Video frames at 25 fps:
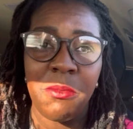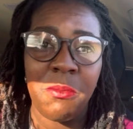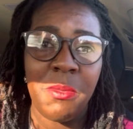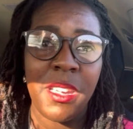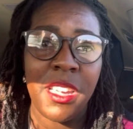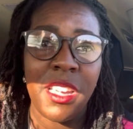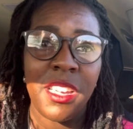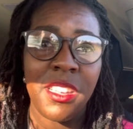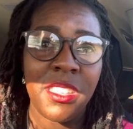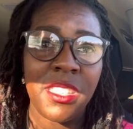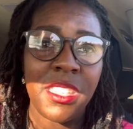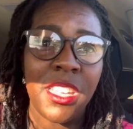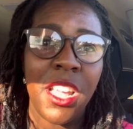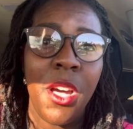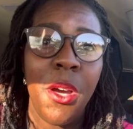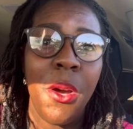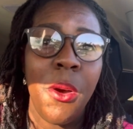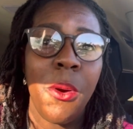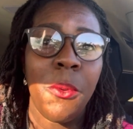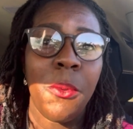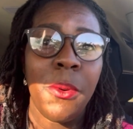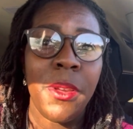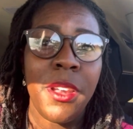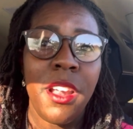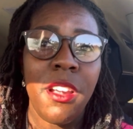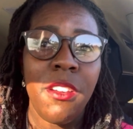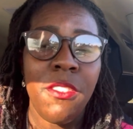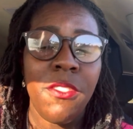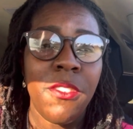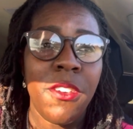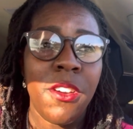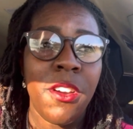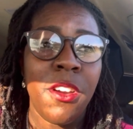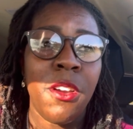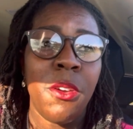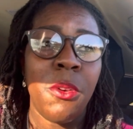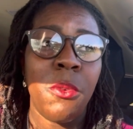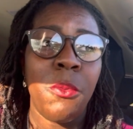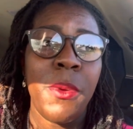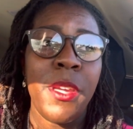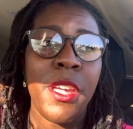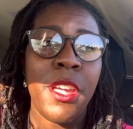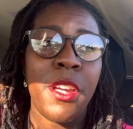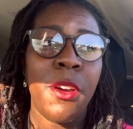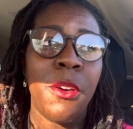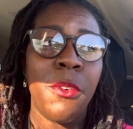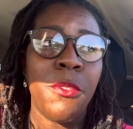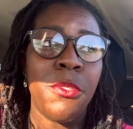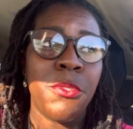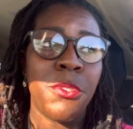Because whenever we
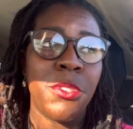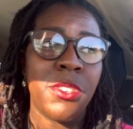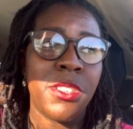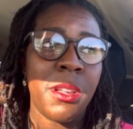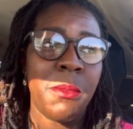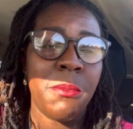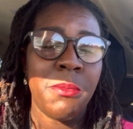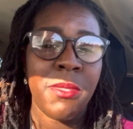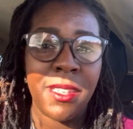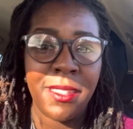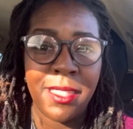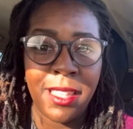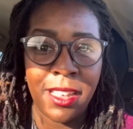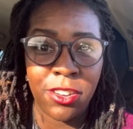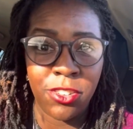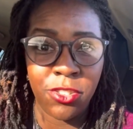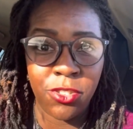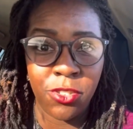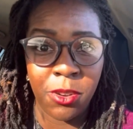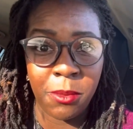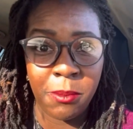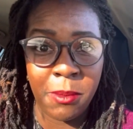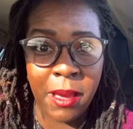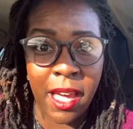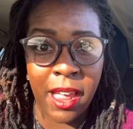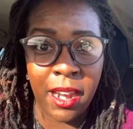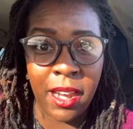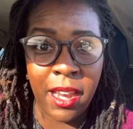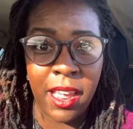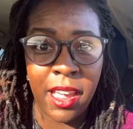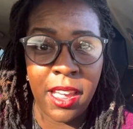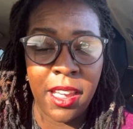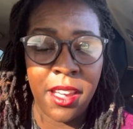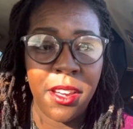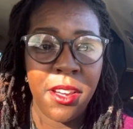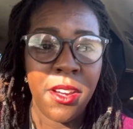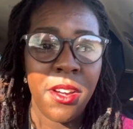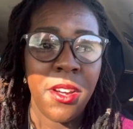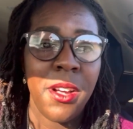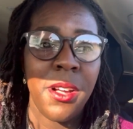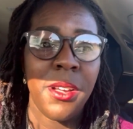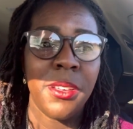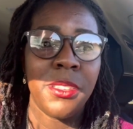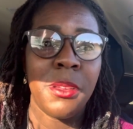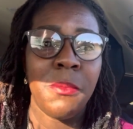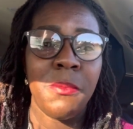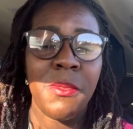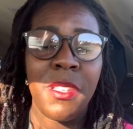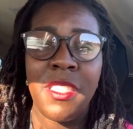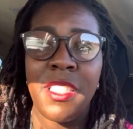go through something that's traumatic,
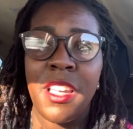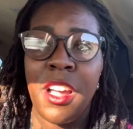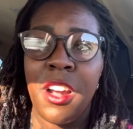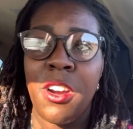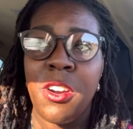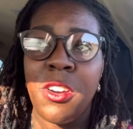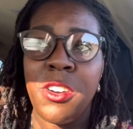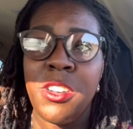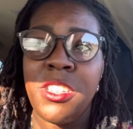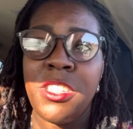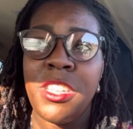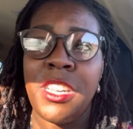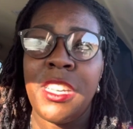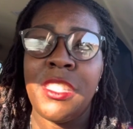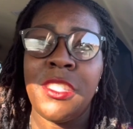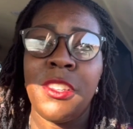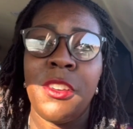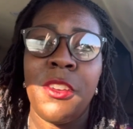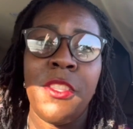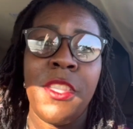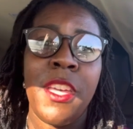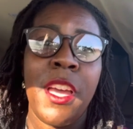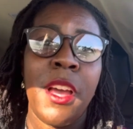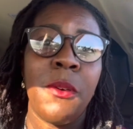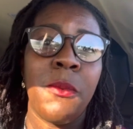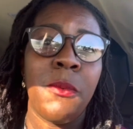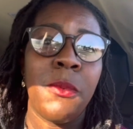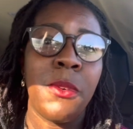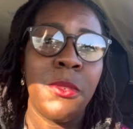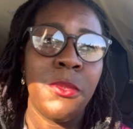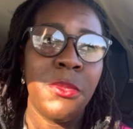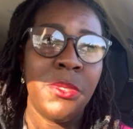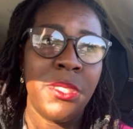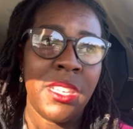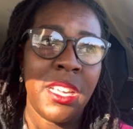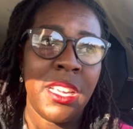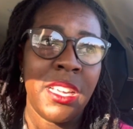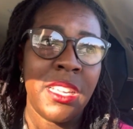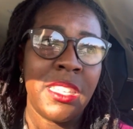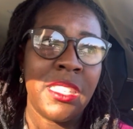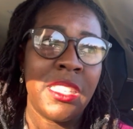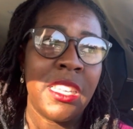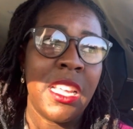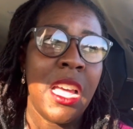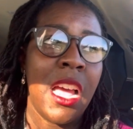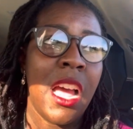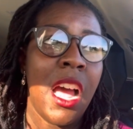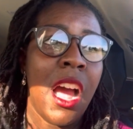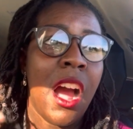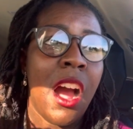something that hurts us or that wounds us,
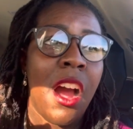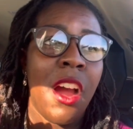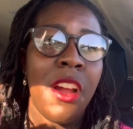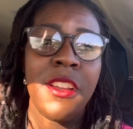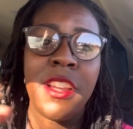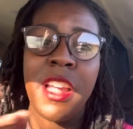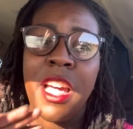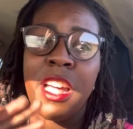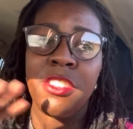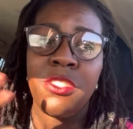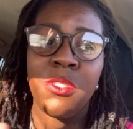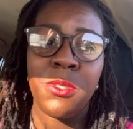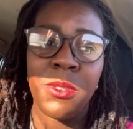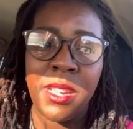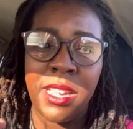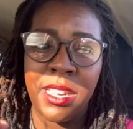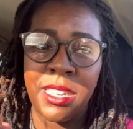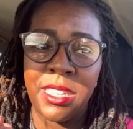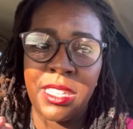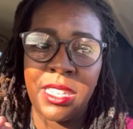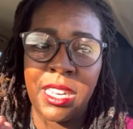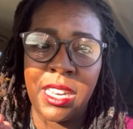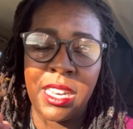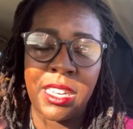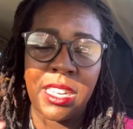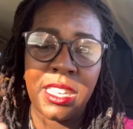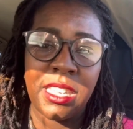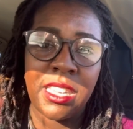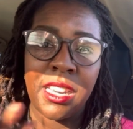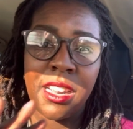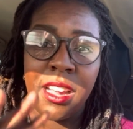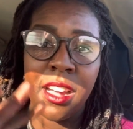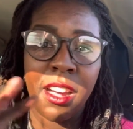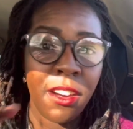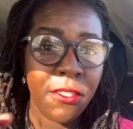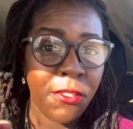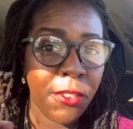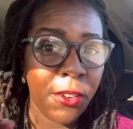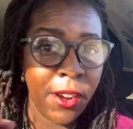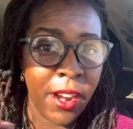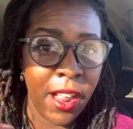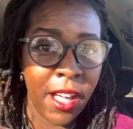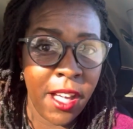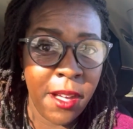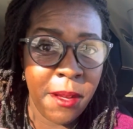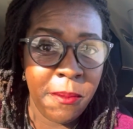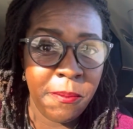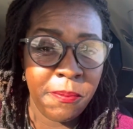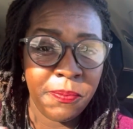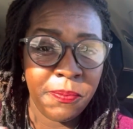our natural instinct is to cover it
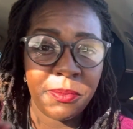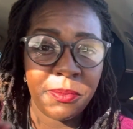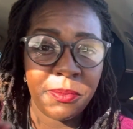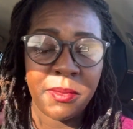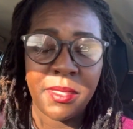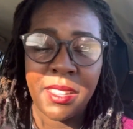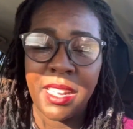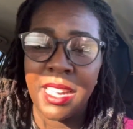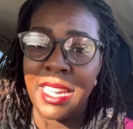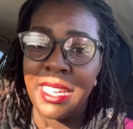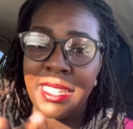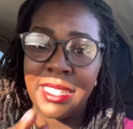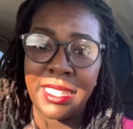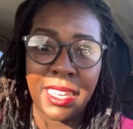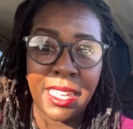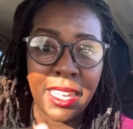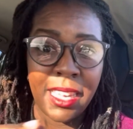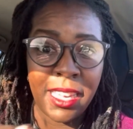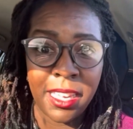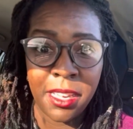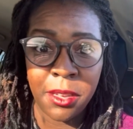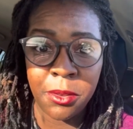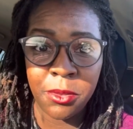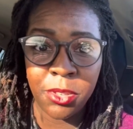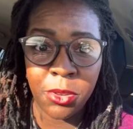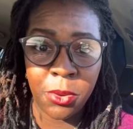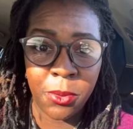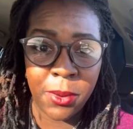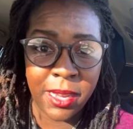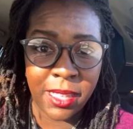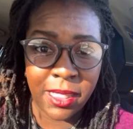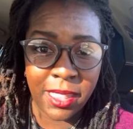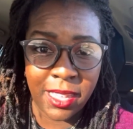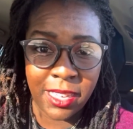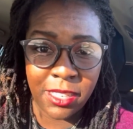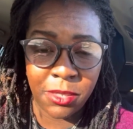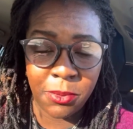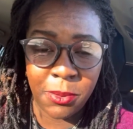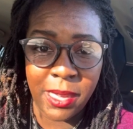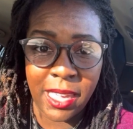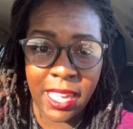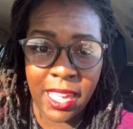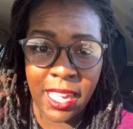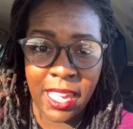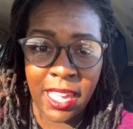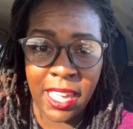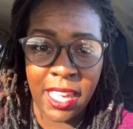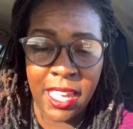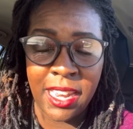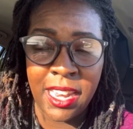up, is to heal as quickly as we
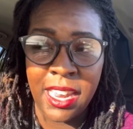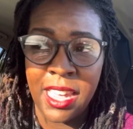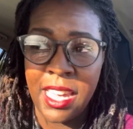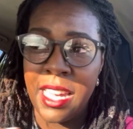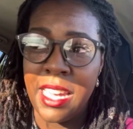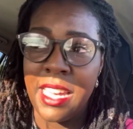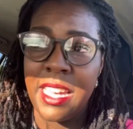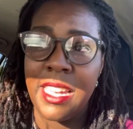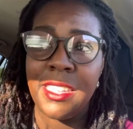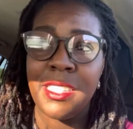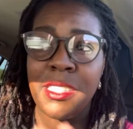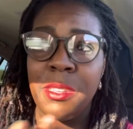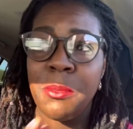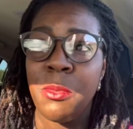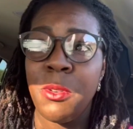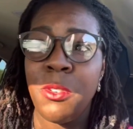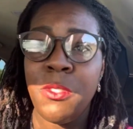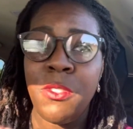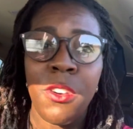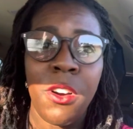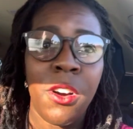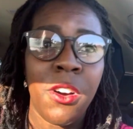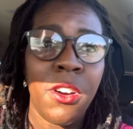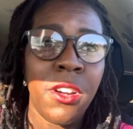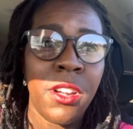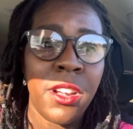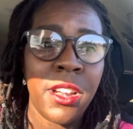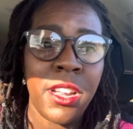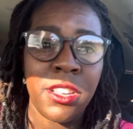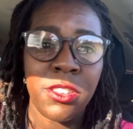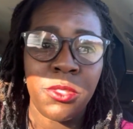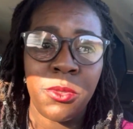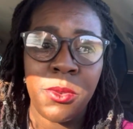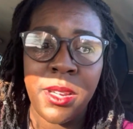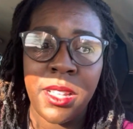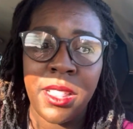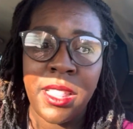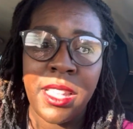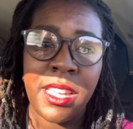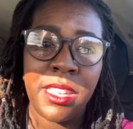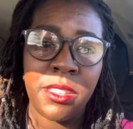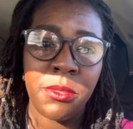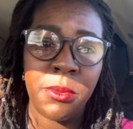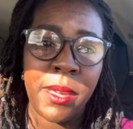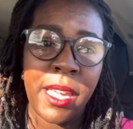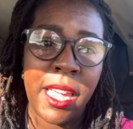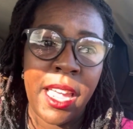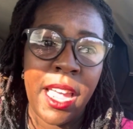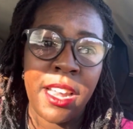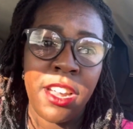can, is to move on as quickly as
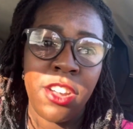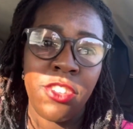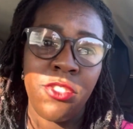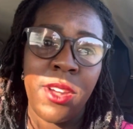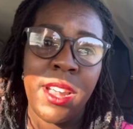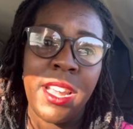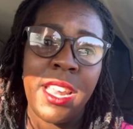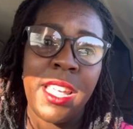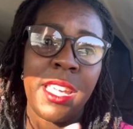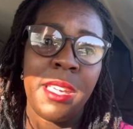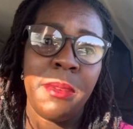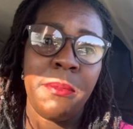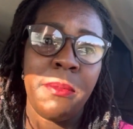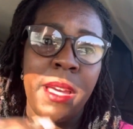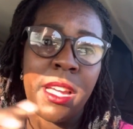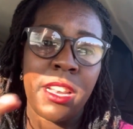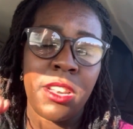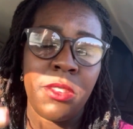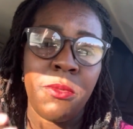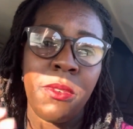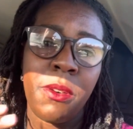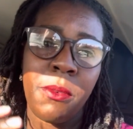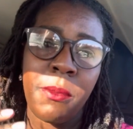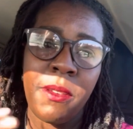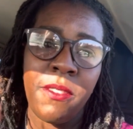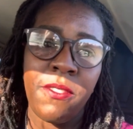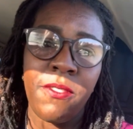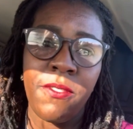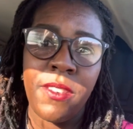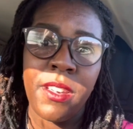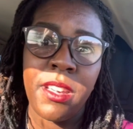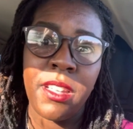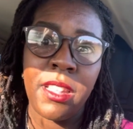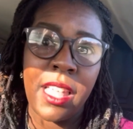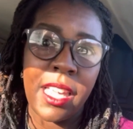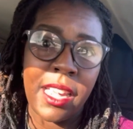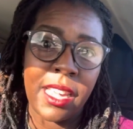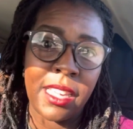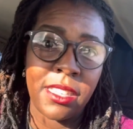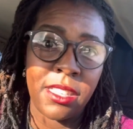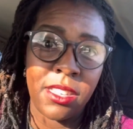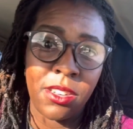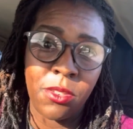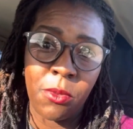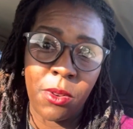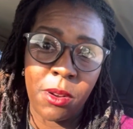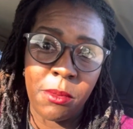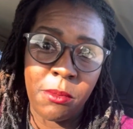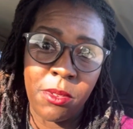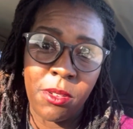we can and try to get back to what we feel like is
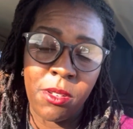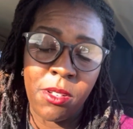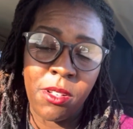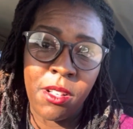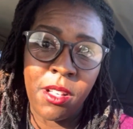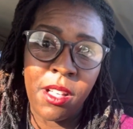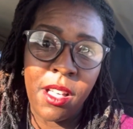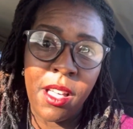normal.